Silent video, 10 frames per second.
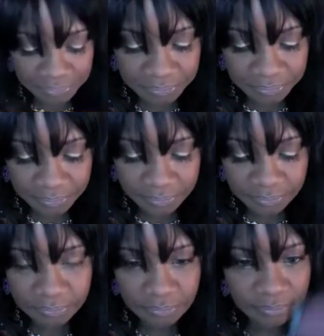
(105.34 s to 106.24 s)

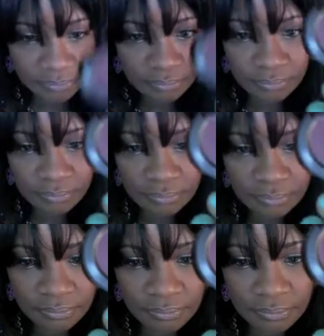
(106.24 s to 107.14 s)

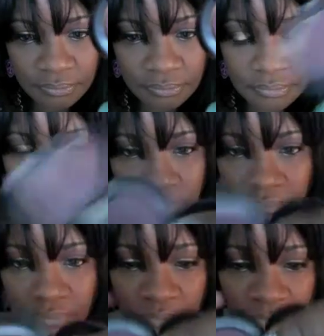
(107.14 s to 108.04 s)
Nothing is said.